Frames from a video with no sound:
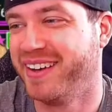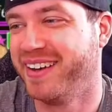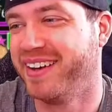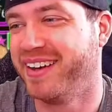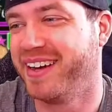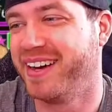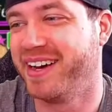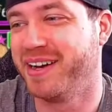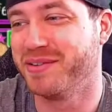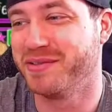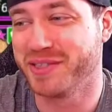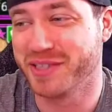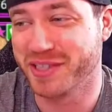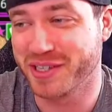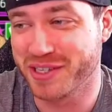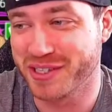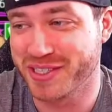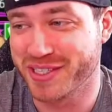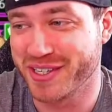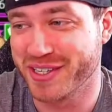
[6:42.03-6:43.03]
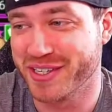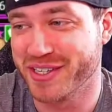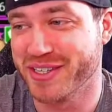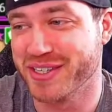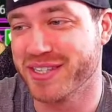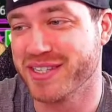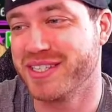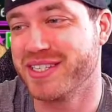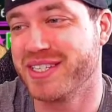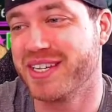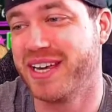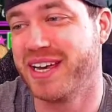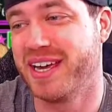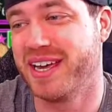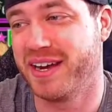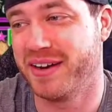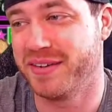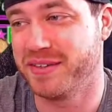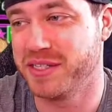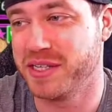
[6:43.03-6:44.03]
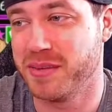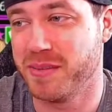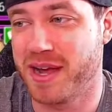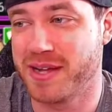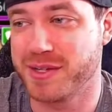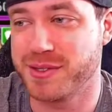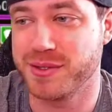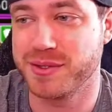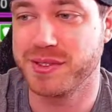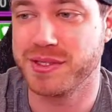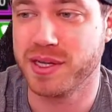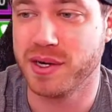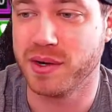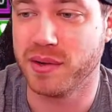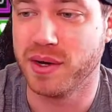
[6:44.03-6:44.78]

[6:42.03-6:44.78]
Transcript: really good skills, and obviously the Masteries. So